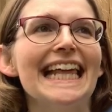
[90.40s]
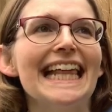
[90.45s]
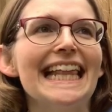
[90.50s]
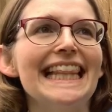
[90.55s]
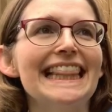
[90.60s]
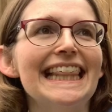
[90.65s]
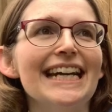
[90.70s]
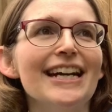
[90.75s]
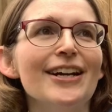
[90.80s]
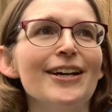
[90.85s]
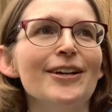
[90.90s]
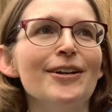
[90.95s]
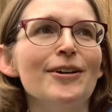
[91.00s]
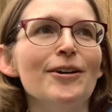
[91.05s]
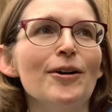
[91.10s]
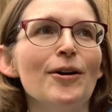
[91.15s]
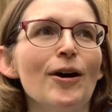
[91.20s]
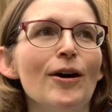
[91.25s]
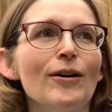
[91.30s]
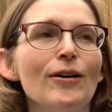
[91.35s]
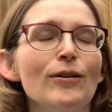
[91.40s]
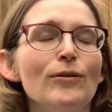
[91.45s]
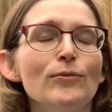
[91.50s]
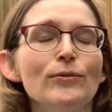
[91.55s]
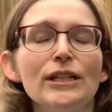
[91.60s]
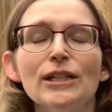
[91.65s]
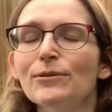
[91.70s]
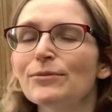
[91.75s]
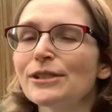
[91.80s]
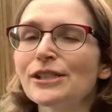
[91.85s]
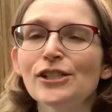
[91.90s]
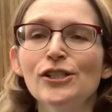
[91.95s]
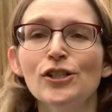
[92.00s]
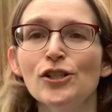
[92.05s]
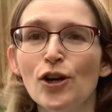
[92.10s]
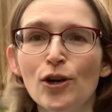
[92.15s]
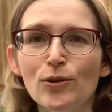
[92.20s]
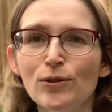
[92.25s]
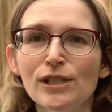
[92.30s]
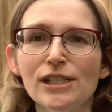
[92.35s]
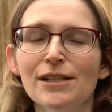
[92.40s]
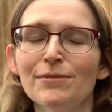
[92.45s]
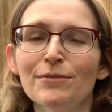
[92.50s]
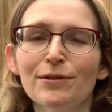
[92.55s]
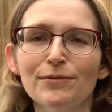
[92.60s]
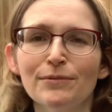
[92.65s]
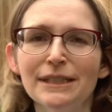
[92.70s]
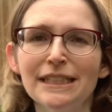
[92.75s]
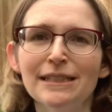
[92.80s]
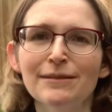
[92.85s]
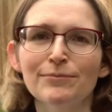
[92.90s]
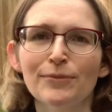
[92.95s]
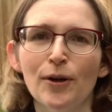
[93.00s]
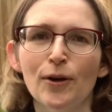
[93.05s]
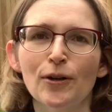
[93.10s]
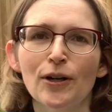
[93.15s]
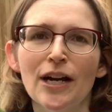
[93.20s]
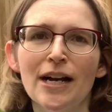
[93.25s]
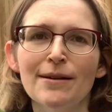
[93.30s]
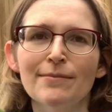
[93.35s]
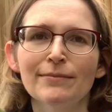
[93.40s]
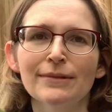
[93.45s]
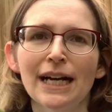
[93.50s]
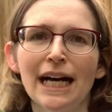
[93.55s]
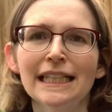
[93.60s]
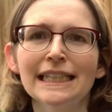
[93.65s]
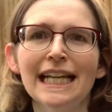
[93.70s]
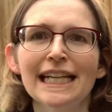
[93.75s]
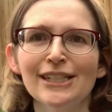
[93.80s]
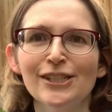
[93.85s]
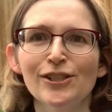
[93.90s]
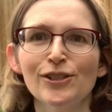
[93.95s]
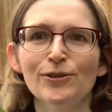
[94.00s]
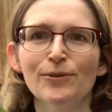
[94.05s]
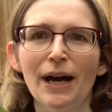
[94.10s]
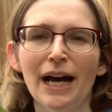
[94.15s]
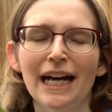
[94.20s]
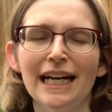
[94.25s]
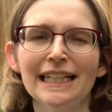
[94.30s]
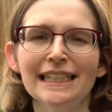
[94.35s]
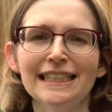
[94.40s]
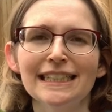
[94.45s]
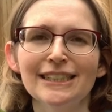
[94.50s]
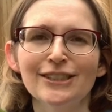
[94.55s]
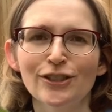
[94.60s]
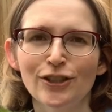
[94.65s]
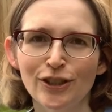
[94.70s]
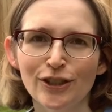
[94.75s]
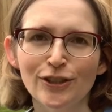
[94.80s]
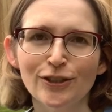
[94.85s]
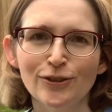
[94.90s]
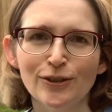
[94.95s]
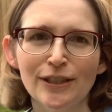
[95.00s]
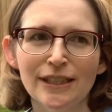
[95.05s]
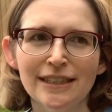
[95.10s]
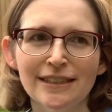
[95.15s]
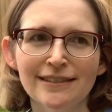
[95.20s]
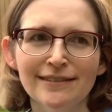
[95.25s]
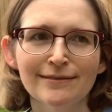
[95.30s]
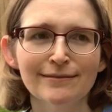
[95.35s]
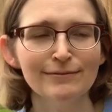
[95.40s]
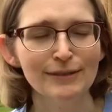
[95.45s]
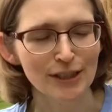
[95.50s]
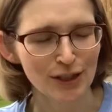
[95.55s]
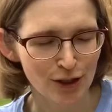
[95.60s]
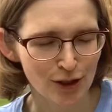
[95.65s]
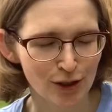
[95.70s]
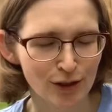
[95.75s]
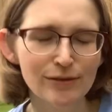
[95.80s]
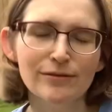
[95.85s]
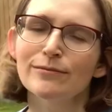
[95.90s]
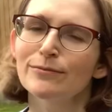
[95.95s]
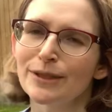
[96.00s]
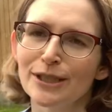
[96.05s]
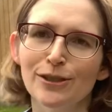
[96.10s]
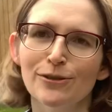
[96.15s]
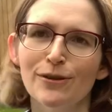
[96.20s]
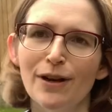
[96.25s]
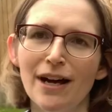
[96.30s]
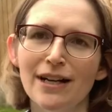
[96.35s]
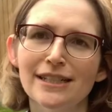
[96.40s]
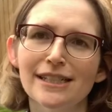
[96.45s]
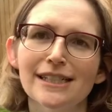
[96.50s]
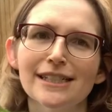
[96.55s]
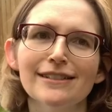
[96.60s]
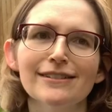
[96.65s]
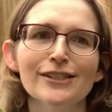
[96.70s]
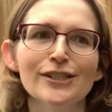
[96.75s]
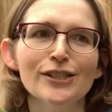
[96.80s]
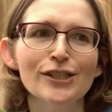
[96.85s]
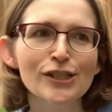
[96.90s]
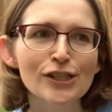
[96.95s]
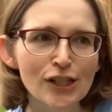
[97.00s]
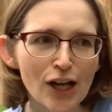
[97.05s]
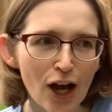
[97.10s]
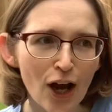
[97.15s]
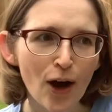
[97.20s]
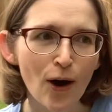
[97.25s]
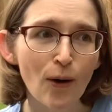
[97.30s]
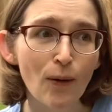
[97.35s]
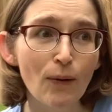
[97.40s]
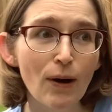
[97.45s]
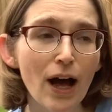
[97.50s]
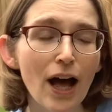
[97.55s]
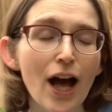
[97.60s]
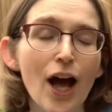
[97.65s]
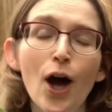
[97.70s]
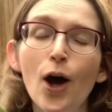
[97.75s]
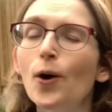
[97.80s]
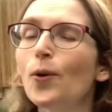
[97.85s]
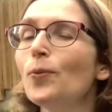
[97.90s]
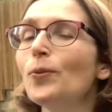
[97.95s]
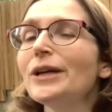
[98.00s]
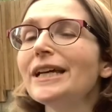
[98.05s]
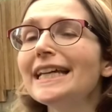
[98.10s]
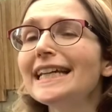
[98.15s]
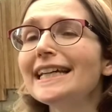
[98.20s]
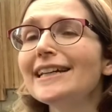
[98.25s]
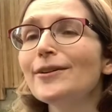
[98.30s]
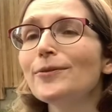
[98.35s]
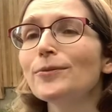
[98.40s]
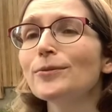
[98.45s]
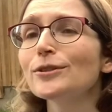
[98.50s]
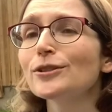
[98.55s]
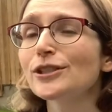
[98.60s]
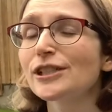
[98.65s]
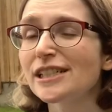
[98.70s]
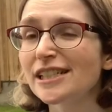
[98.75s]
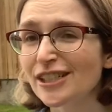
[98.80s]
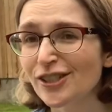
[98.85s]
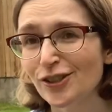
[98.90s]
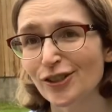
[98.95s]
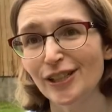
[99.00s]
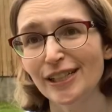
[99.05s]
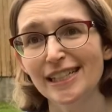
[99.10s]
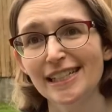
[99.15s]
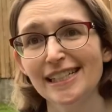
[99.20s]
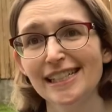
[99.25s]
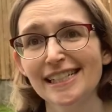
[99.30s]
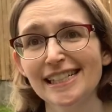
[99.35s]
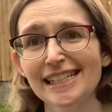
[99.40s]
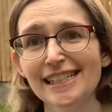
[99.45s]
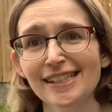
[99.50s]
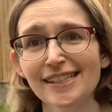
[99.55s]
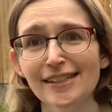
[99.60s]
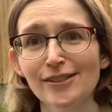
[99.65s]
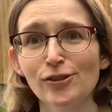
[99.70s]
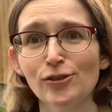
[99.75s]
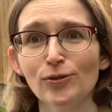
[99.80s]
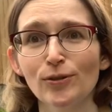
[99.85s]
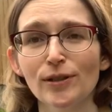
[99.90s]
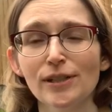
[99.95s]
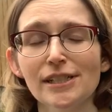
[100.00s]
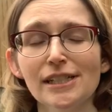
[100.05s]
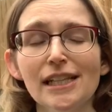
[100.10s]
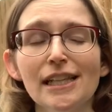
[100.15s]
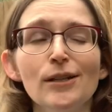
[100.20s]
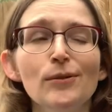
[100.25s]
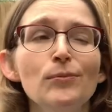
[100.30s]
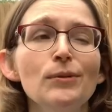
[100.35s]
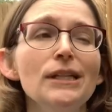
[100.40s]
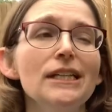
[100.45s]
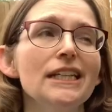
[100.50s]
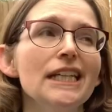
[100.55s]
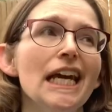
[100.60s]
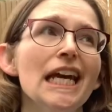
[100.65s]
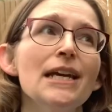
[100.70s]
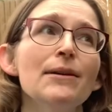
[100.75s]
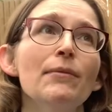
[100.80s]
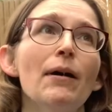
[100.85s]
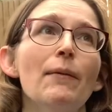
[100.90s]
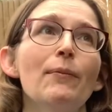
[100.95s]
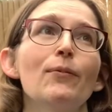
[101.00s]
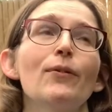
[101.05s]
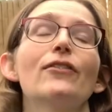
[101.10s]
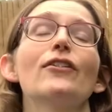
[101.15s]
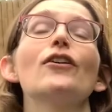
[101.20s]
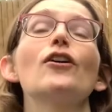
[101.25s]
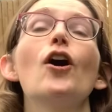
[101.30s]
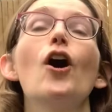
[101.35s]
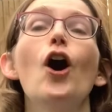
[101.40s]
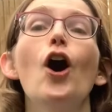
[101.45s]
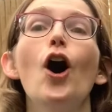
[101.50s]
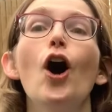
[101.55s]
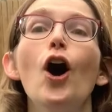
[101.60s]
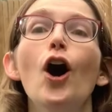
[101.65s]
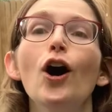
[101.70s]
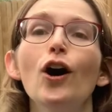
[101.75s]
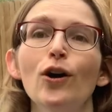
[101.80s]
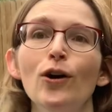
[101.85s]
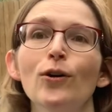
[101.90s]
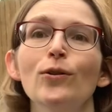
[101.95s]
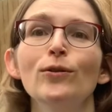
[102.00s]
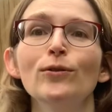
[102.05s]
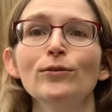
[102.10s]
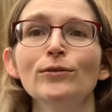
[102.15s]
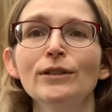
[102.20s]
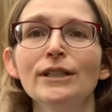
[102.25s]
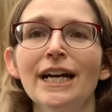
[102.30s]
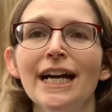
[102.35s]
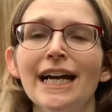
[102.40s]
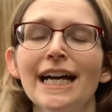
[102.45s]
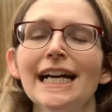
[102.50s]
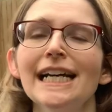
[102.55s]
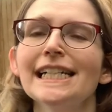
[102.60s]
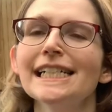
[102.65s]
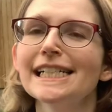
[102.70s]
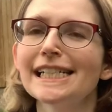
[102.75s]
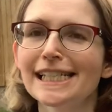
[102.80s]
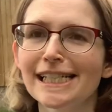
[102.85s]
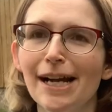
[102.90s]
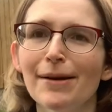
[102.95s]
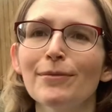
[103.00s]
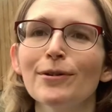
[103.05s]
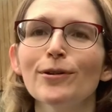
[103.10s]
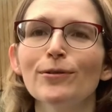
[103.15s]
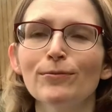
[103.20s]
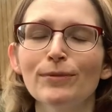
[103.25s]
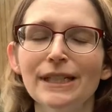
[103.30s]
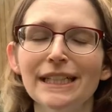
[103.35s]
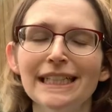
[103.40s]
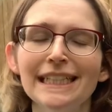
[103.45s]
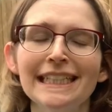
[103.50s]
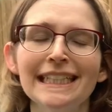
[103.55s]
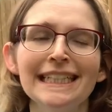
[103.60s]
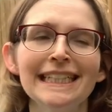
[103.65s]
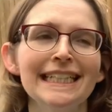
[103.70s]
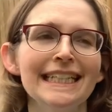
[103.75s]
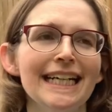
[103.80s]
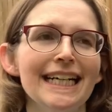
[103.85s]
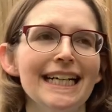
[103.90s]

there was no summer reading program unless you had children, which we do not. So we were such geeks and such dorks that we came up with our own summer reading